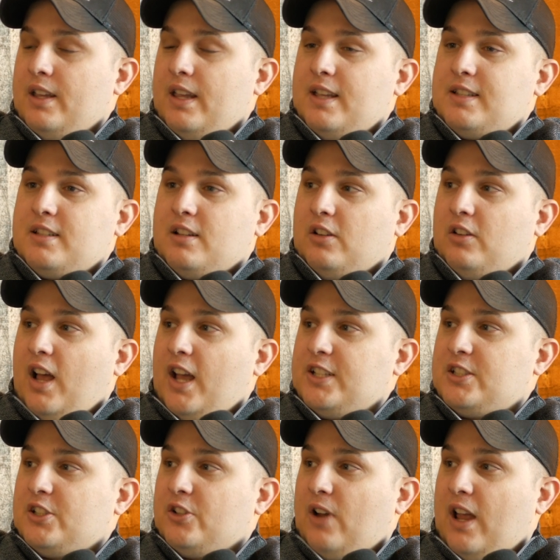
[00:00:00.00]
Is it
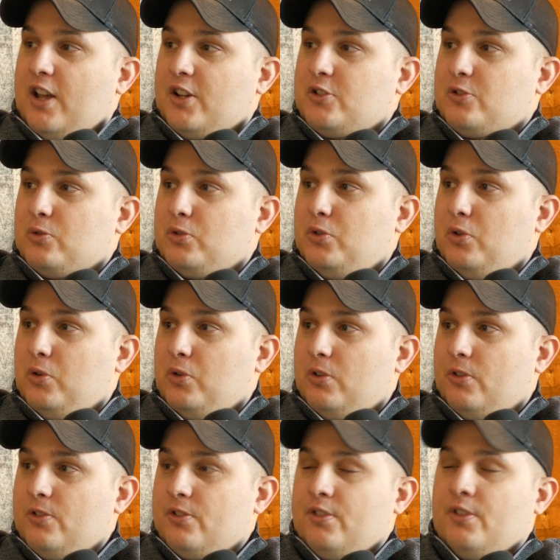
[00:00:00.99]
aligned to your actual
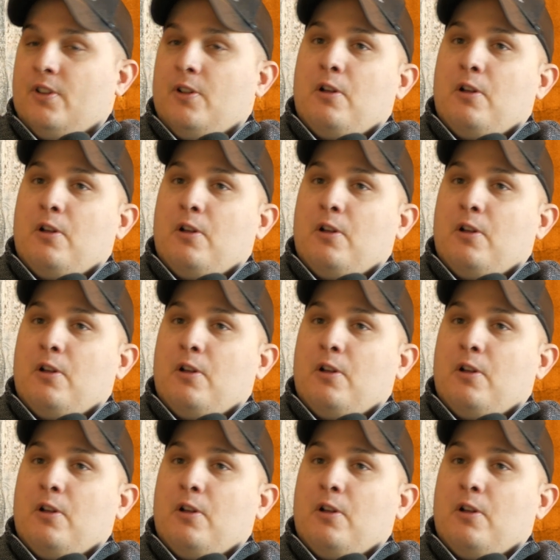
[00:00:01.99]
goals?